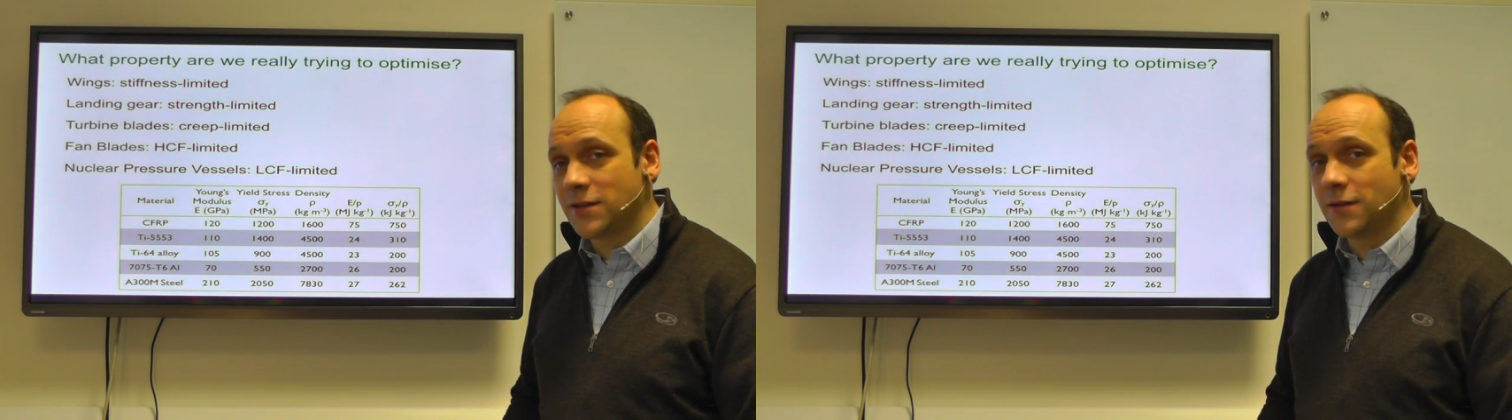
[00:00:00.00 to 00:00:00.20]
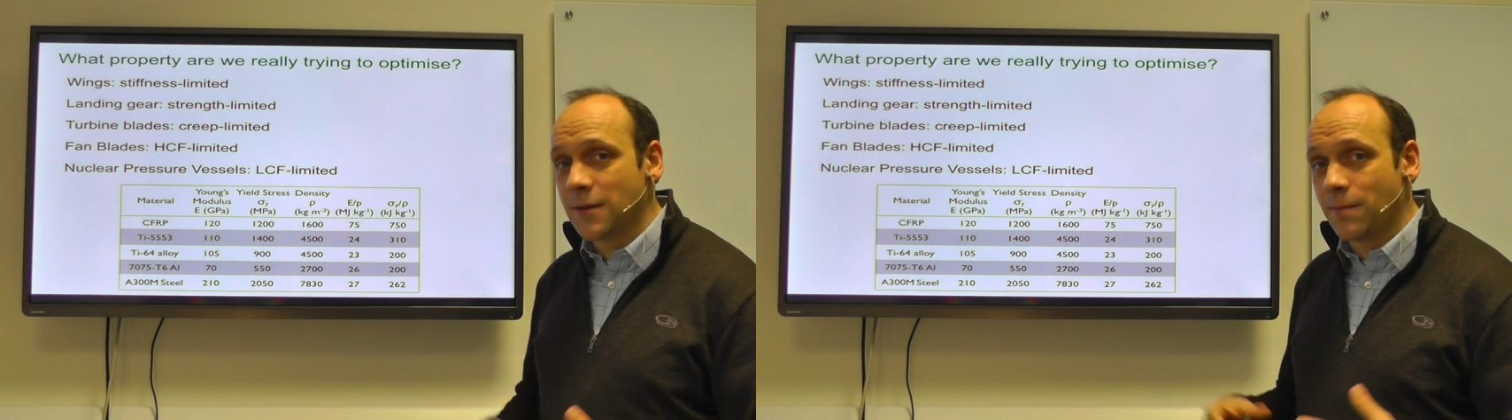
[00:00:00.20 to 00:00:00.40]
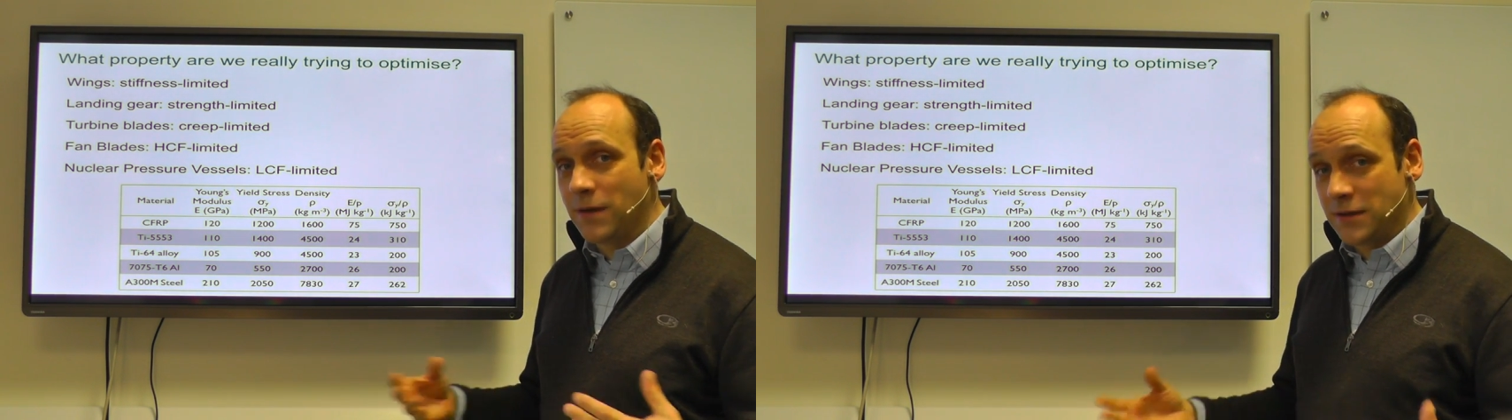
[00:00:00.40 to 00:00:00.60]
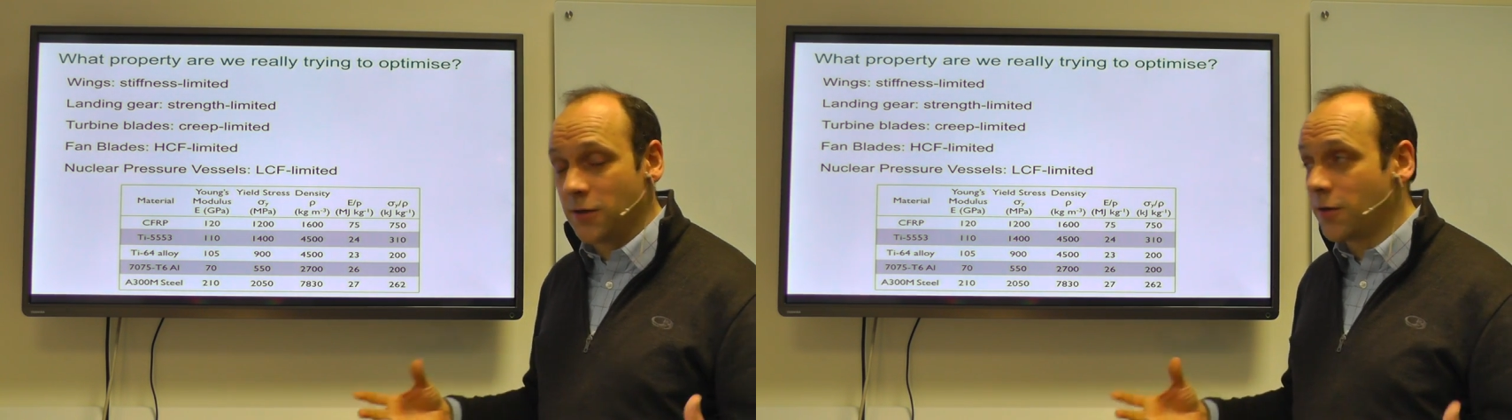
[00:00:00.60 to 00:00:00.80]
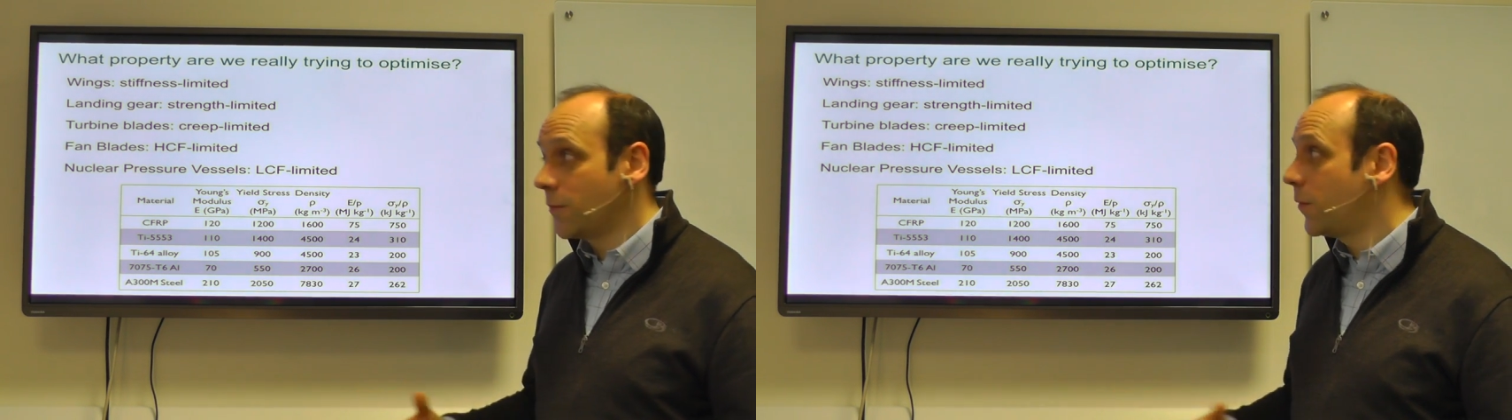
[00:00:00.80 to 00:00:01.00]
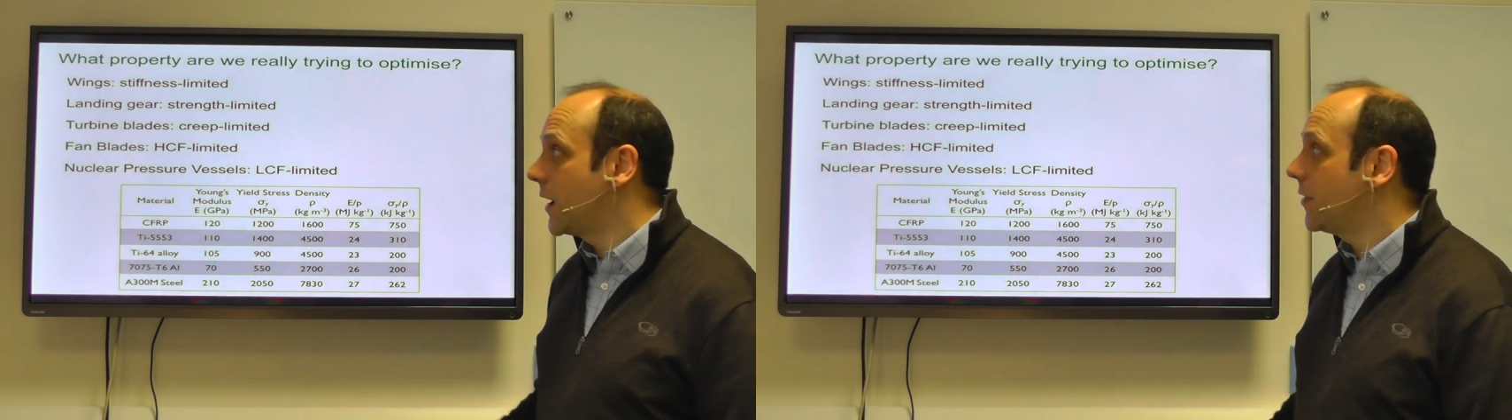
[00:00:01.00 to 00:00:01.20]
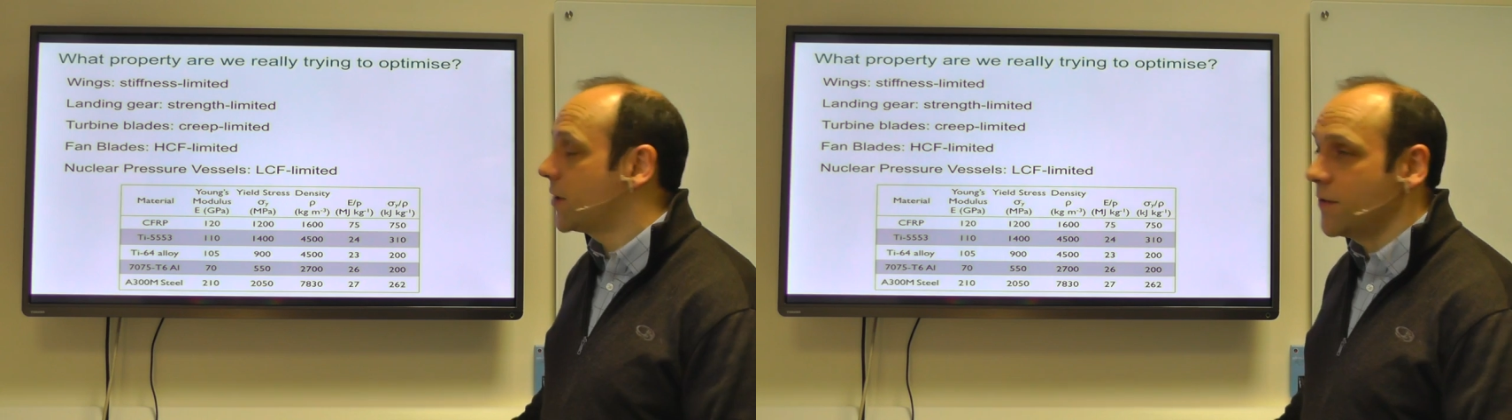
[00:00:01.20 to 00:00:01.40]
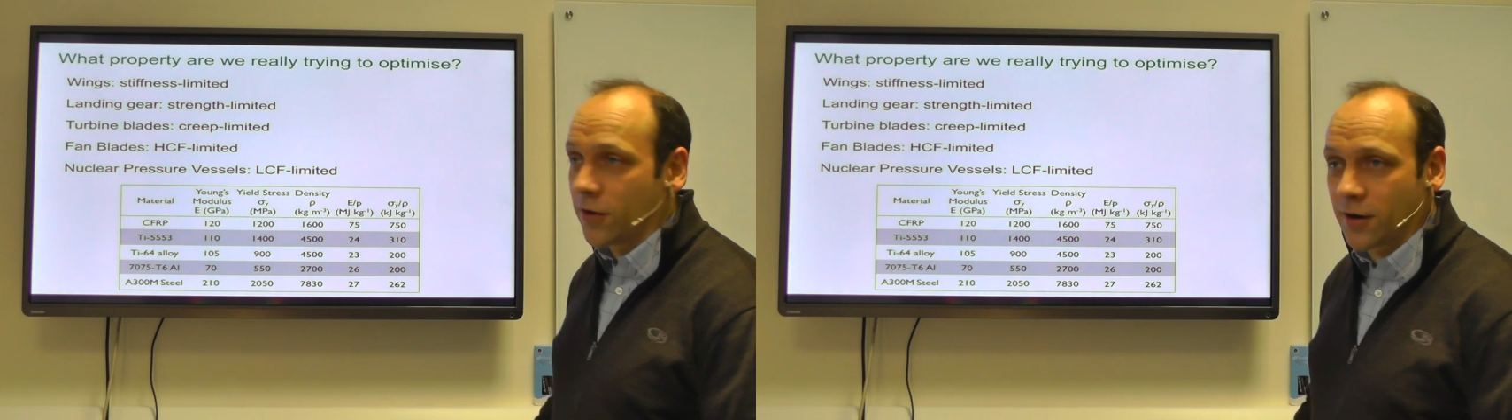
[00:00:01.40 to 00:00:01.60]
So it's a, it's a lot of weight
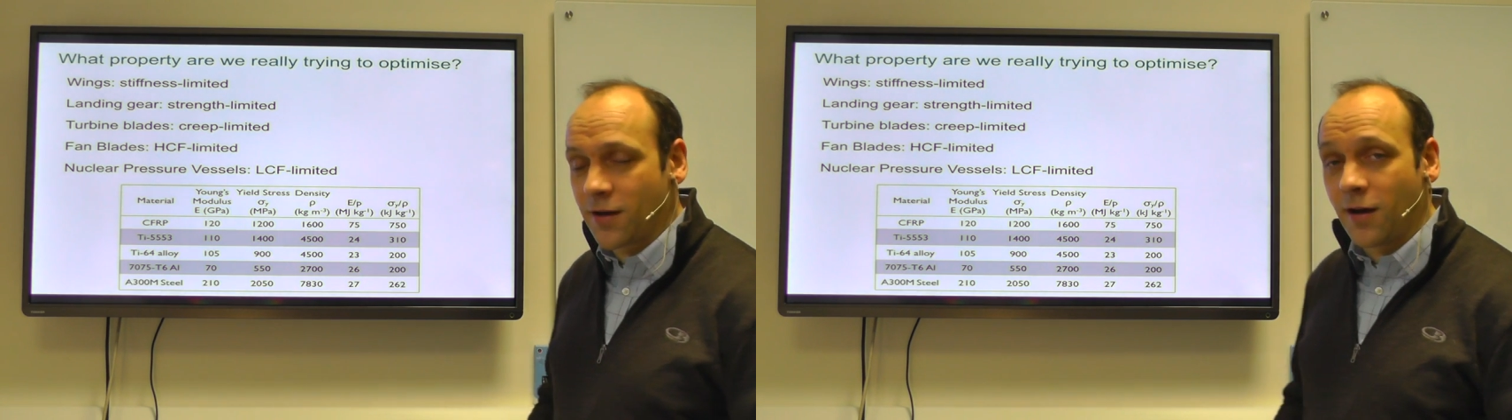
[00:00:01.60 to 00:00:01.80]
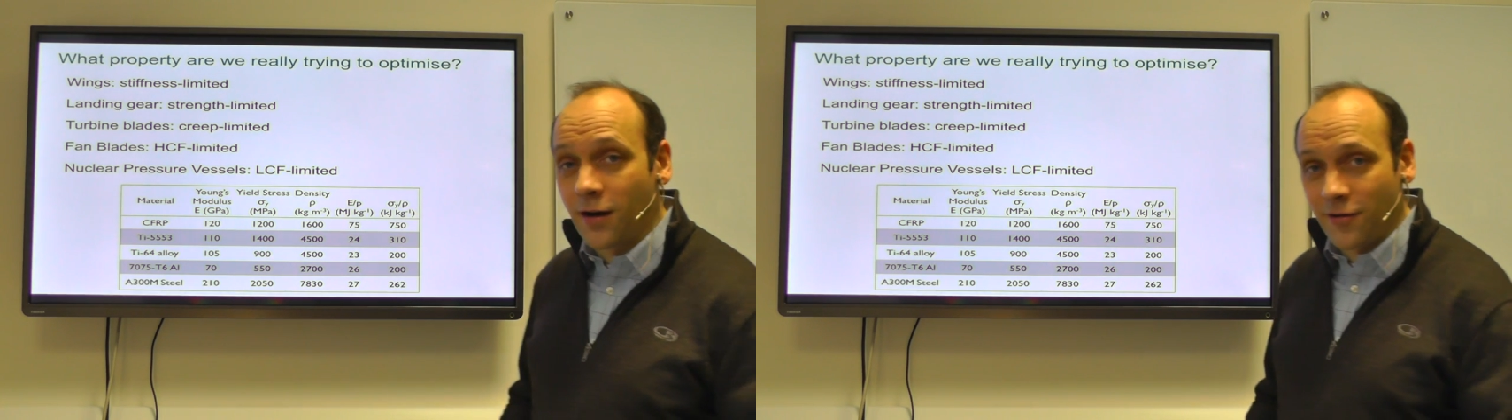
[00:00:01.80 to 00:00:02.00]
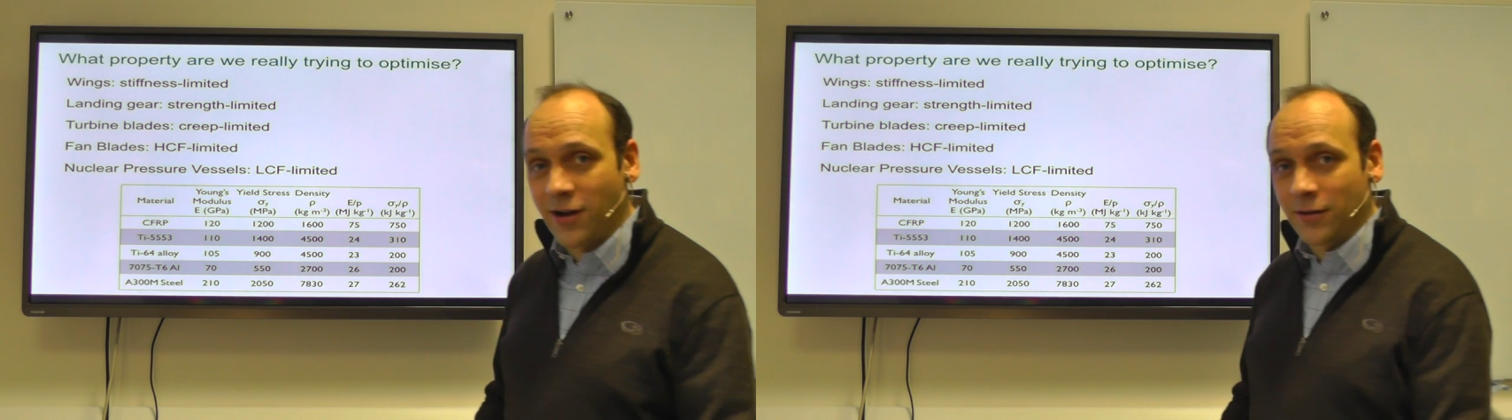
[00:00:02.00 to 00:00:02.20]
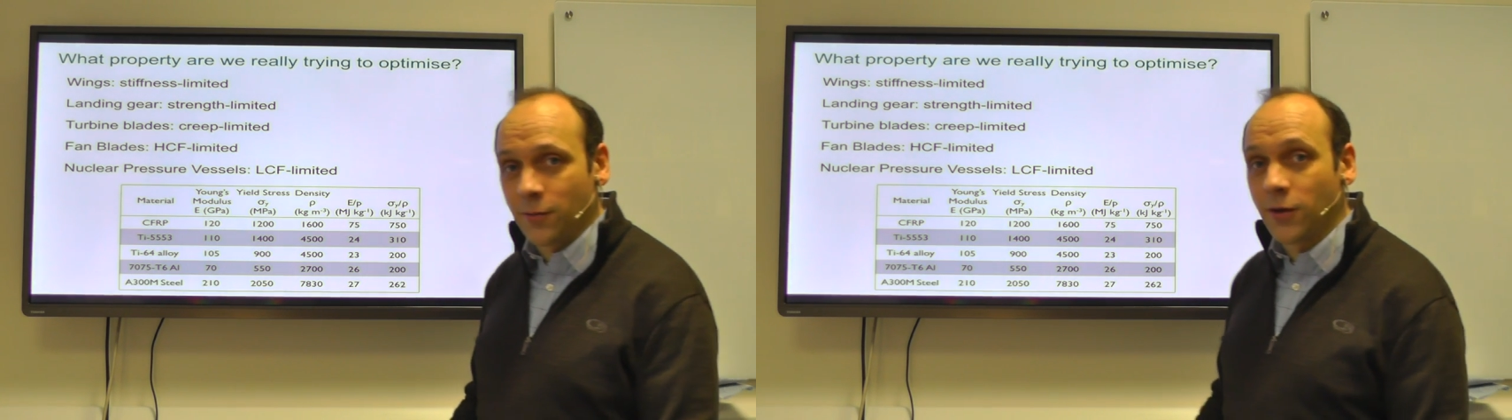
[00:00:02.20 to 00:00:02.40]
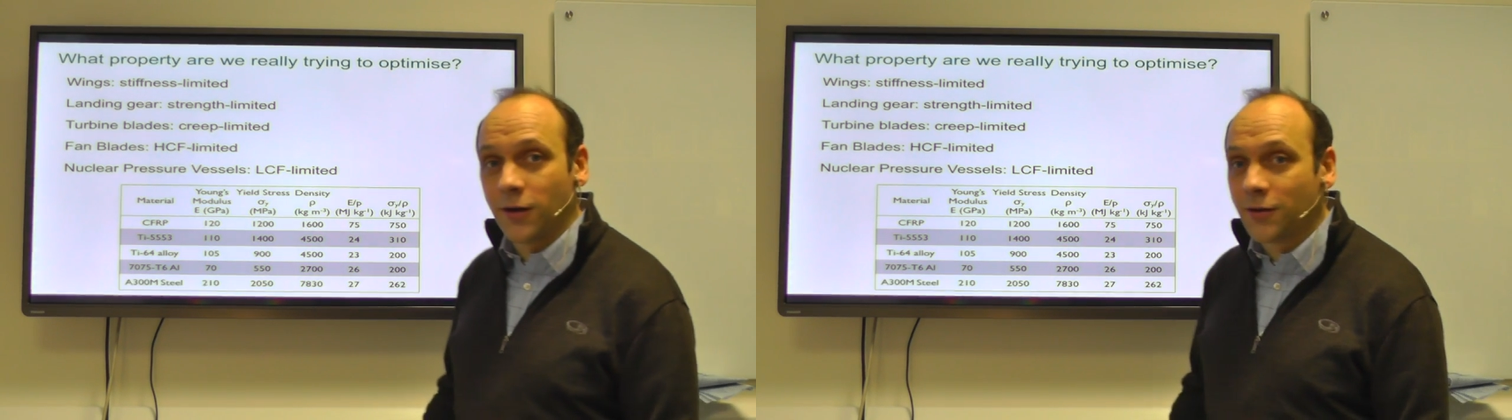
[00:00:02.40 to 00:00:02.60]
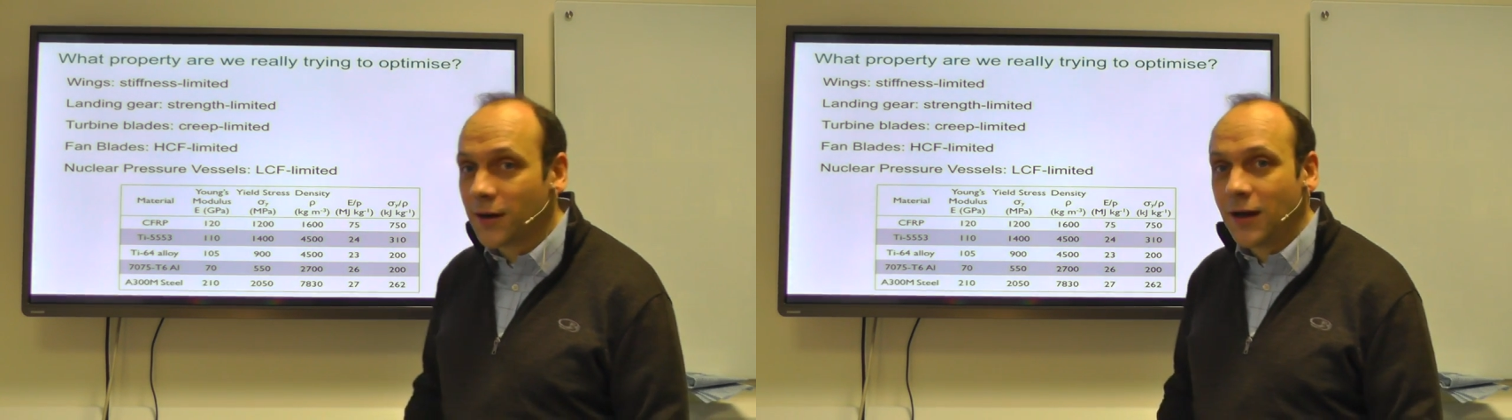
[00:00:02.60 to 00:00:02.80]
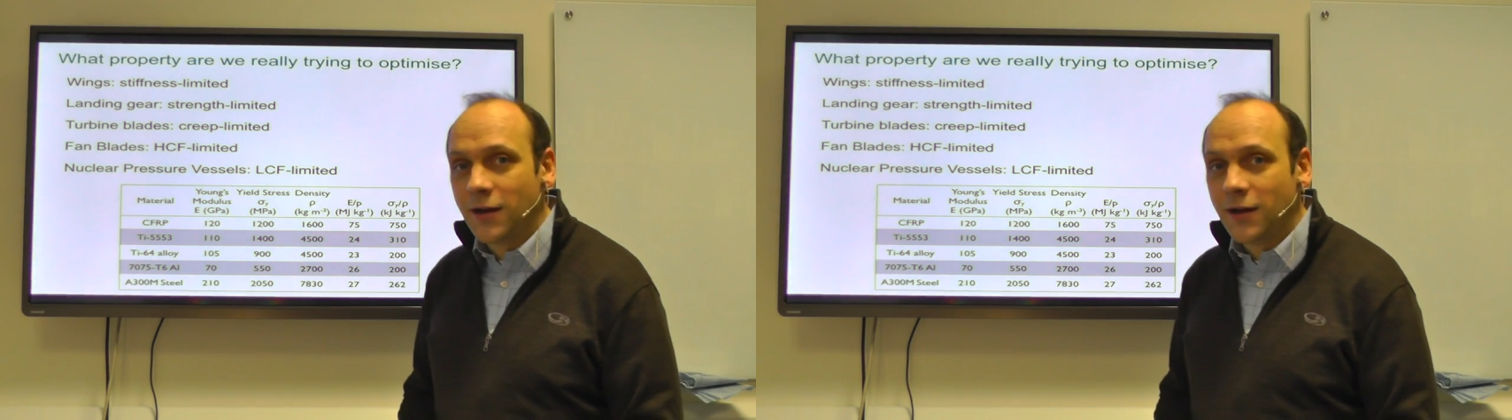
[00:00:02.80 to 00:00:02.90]
that you've got to cart around the world.